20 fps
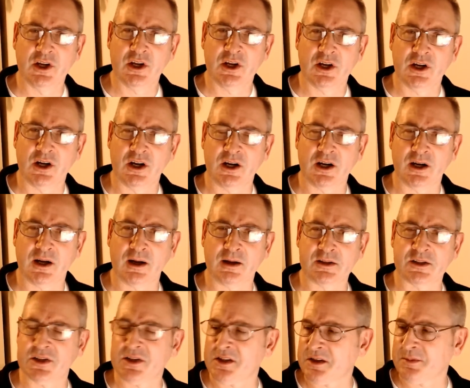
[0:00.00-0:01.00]

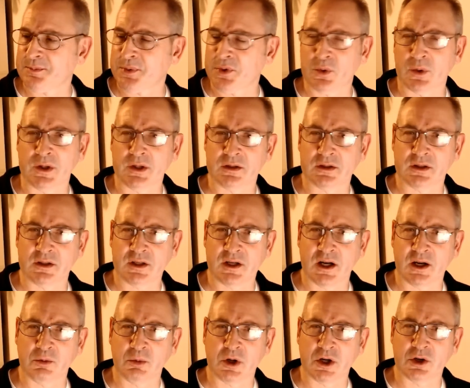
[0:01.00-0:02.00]
to the point that no
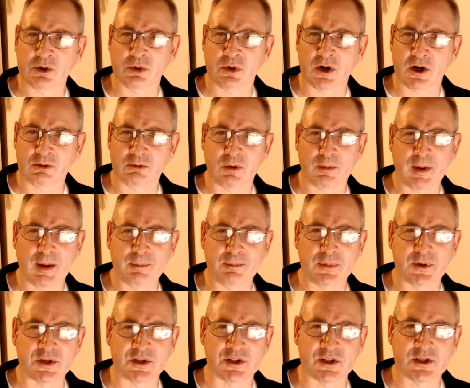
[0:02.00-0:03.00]
one quite
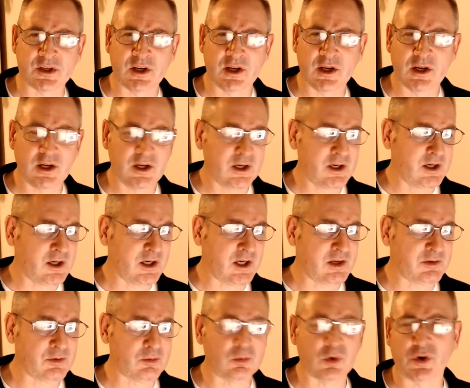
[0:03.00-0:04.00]
remembers
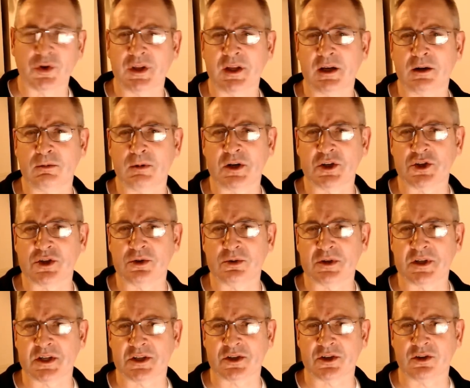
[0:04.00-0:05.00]
even what the original
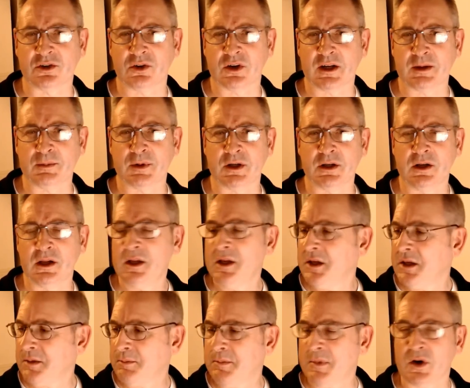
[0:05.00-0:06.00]
disagreement
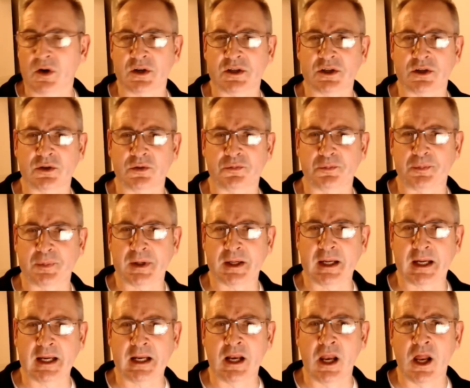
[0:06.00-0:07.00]
might have been.